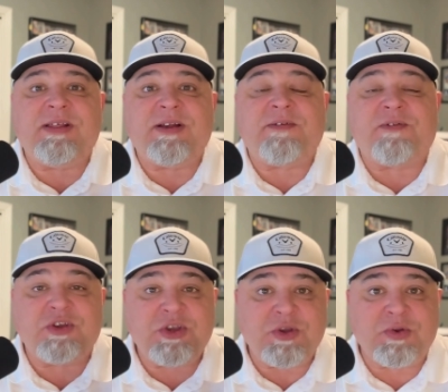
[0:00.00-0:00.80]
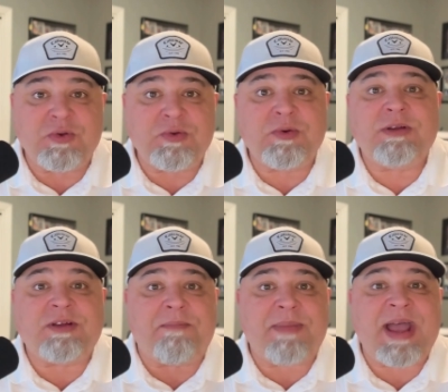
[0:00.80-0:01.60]
there for you
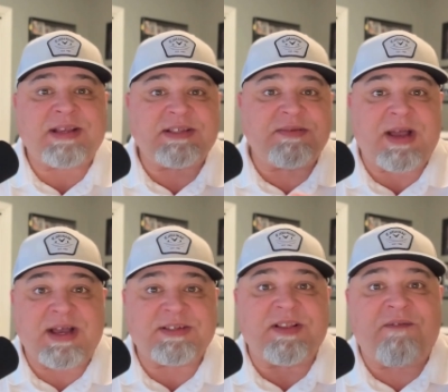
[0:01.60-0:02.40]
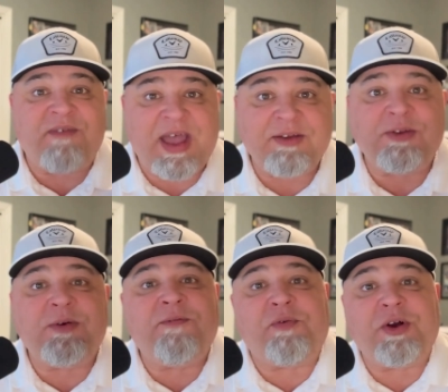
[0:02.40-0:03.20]
to maximize the
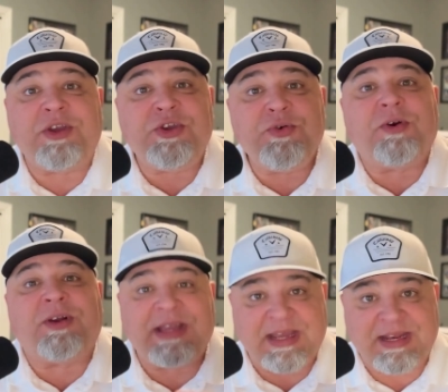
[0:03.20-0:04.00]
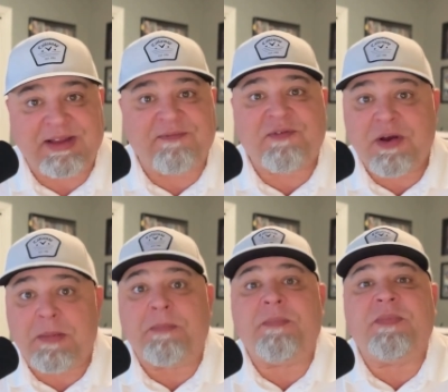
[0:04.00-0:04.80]
value of what you are getting
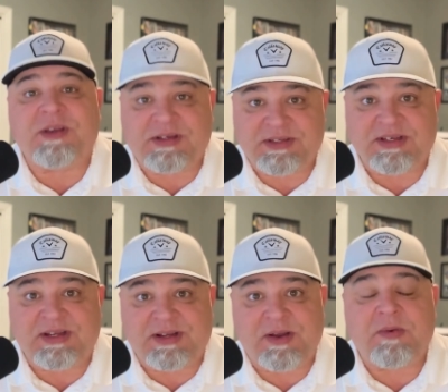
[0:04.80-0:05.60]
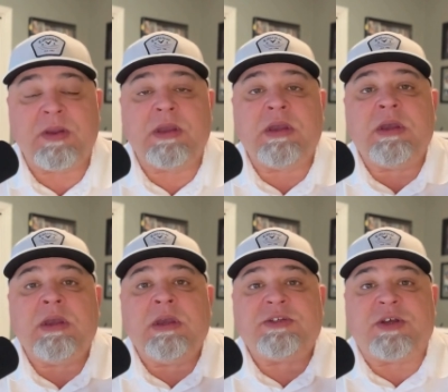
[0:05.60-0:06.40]
from the casino.
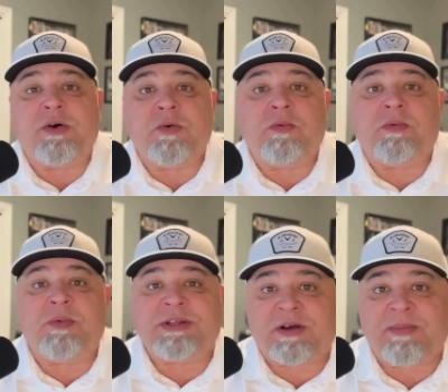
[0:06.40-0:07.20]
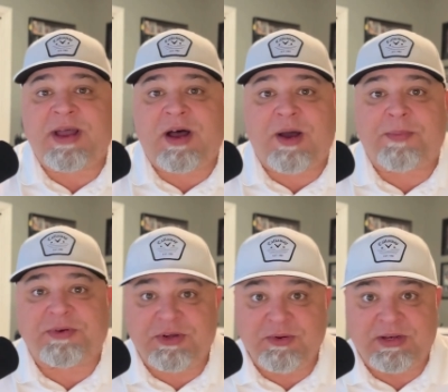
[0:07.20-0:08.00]
So when we talk about
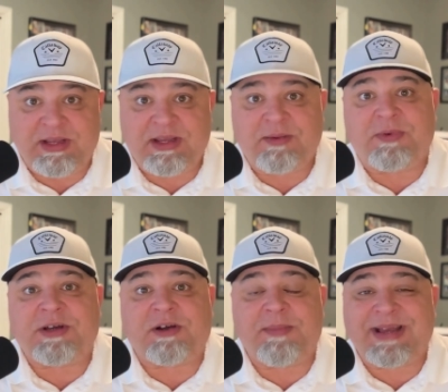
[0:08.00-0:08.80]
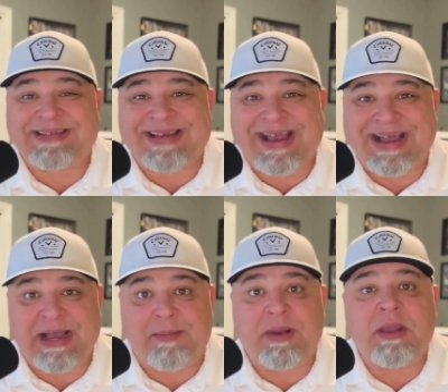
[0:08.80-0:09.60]
opportunity and we talk about
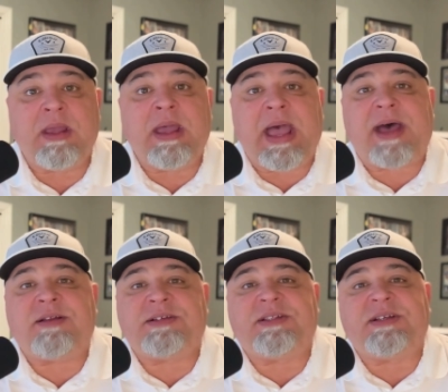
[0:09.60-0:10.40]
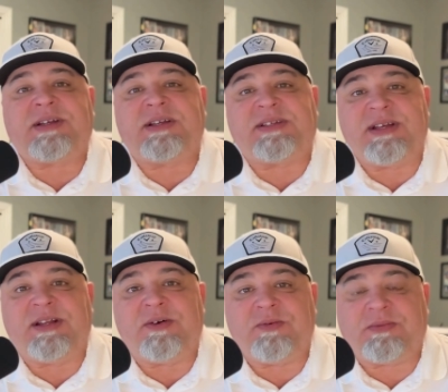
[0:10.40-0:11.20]
time, how does the
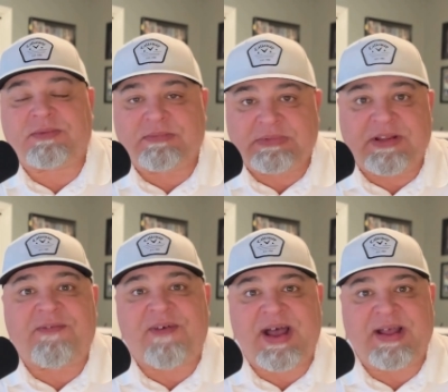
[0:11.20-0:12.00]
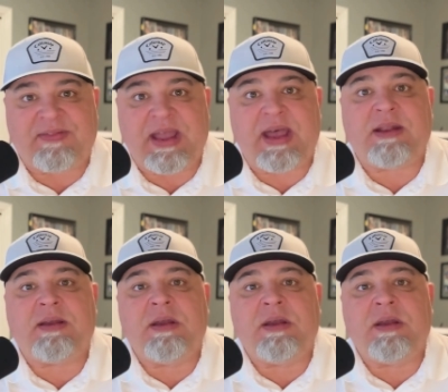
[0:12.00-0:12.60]
casino define that?